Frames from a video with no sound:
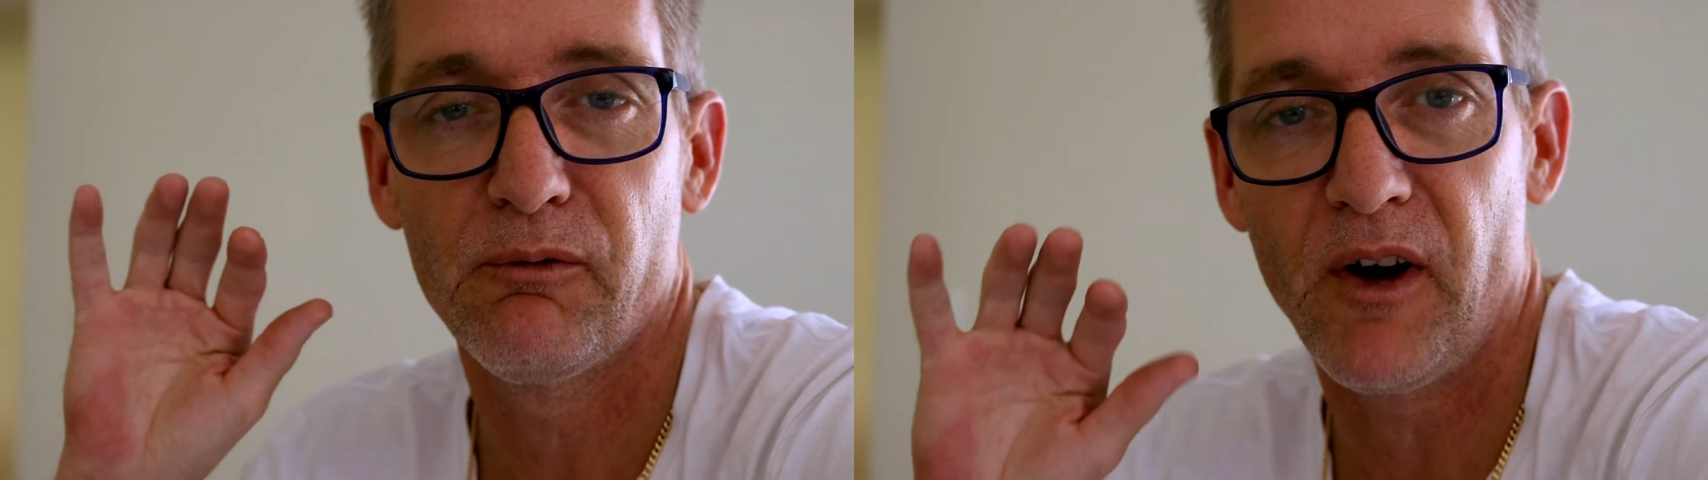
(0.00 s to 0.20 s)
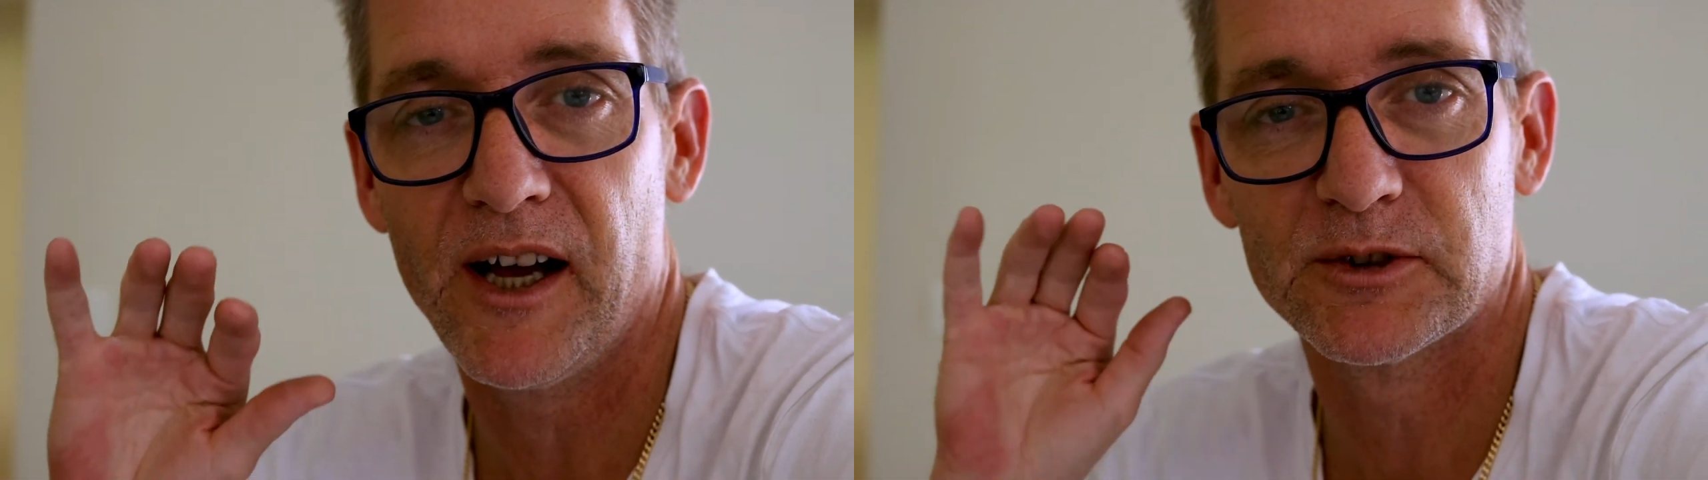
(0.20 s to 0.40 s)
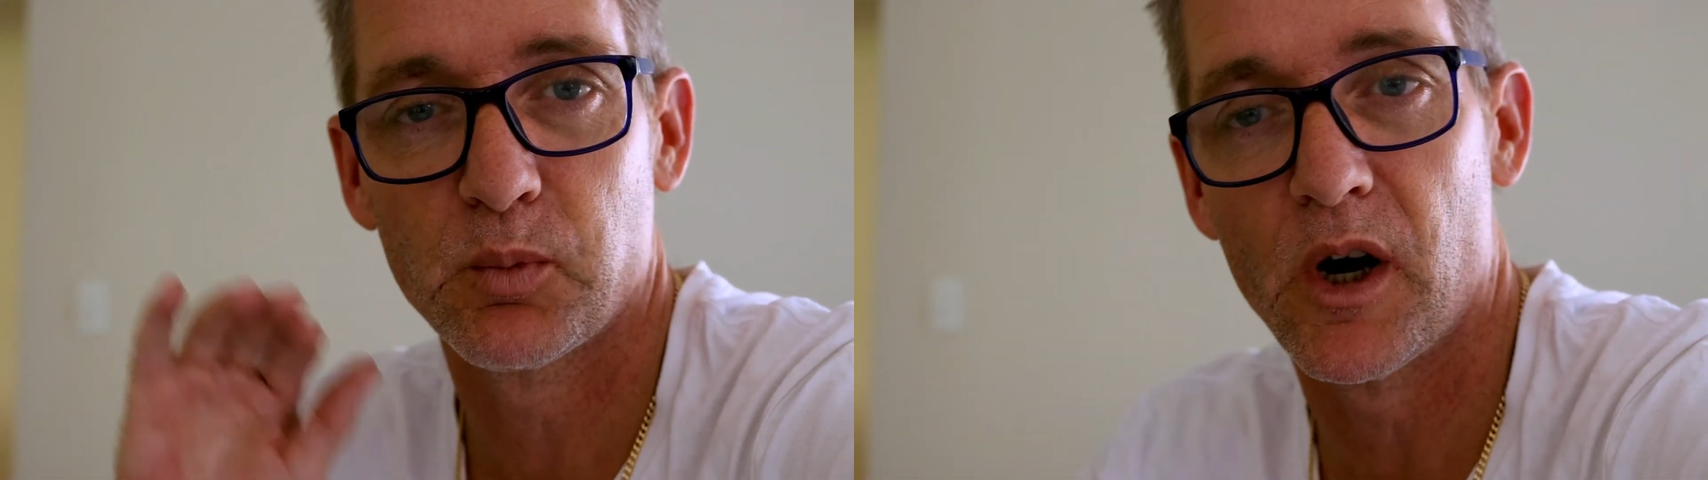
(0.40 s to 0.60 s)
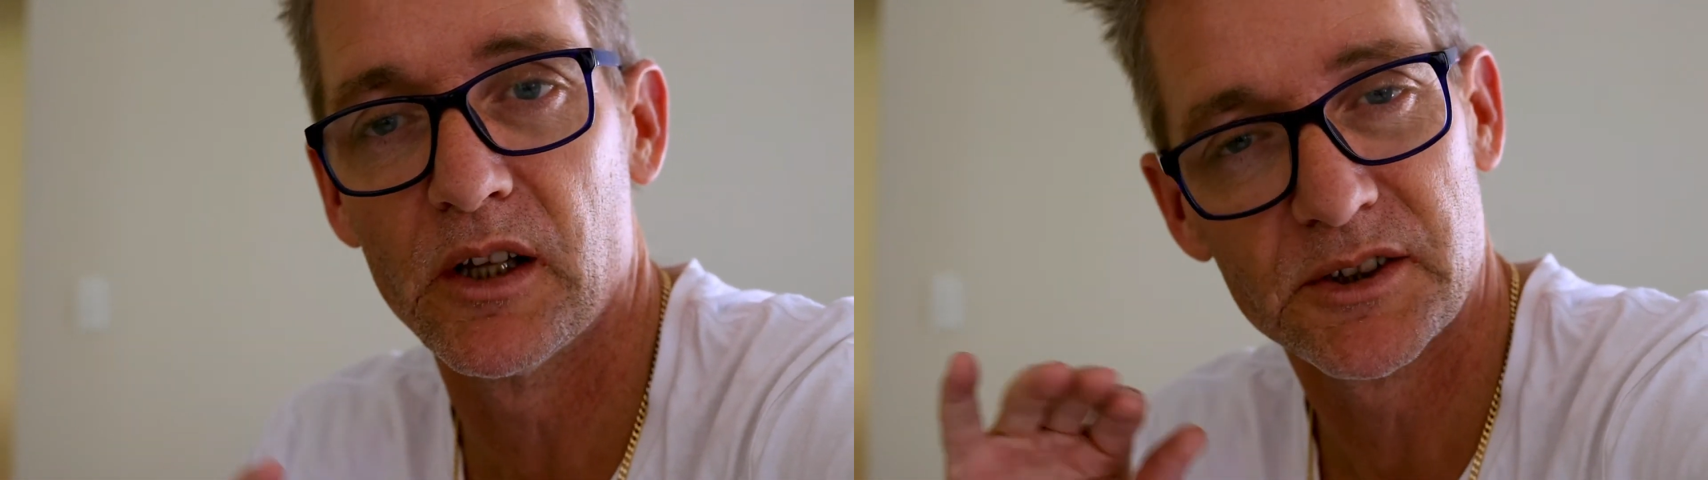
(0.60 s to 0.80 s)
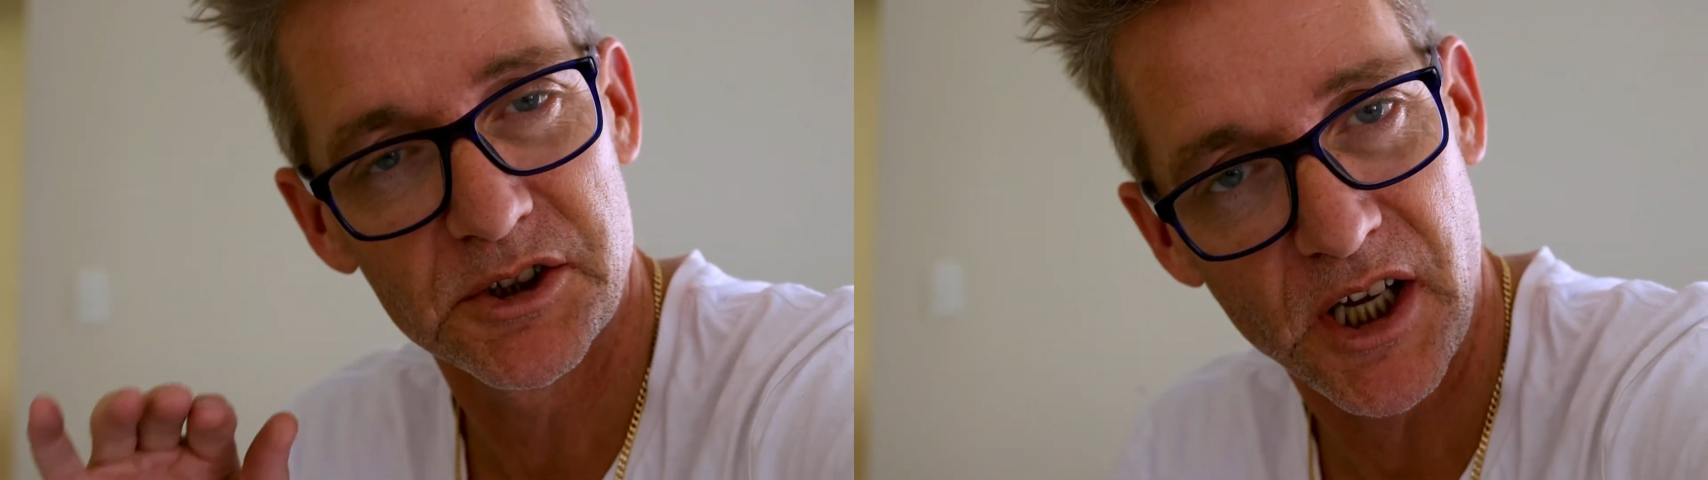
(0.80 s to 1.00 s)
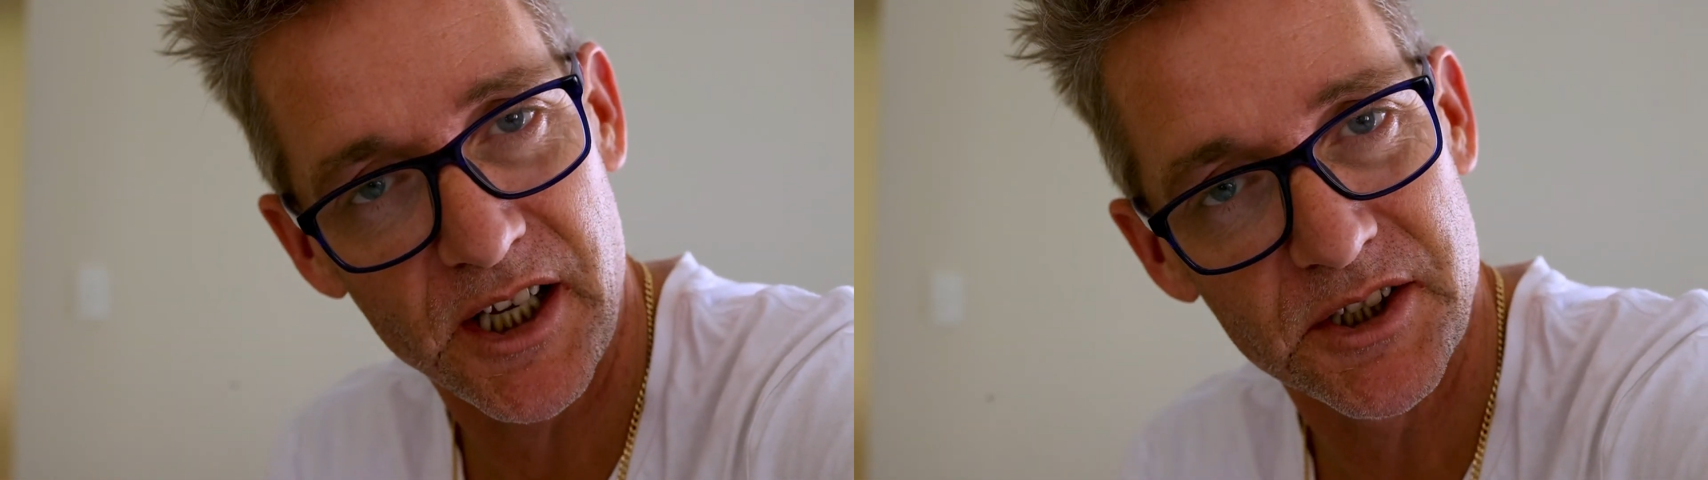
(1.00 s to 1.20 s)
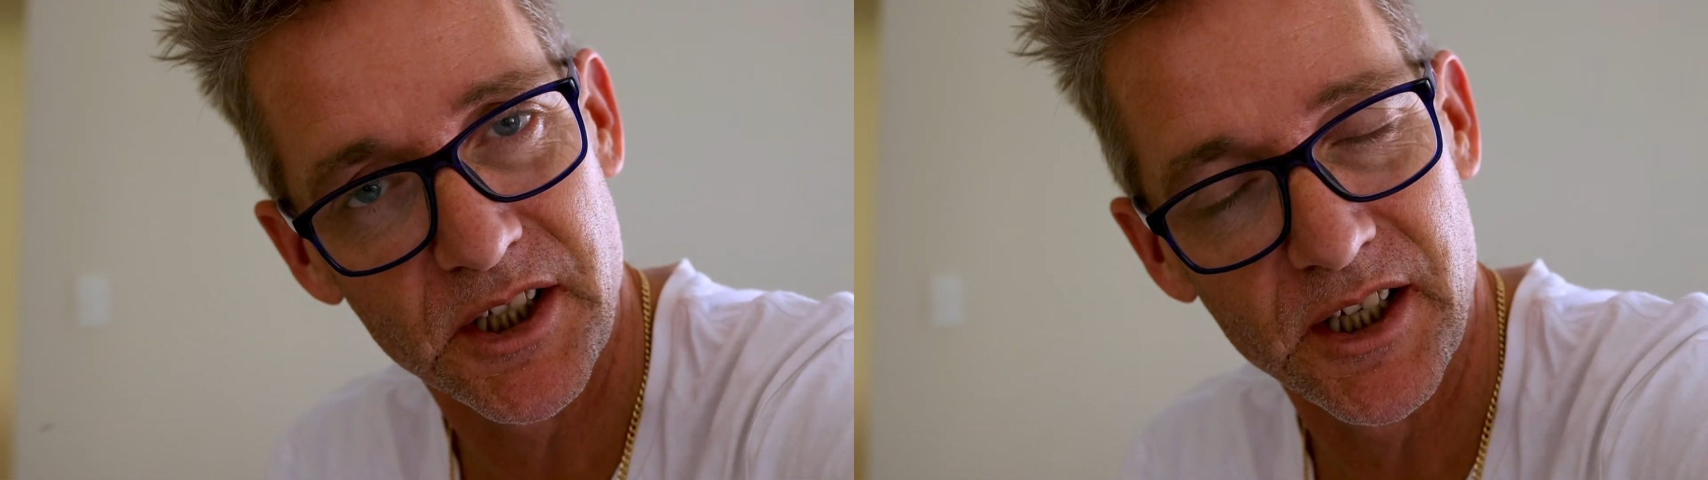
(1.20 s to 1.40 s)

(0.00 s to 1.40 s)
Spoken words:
fast wireless charging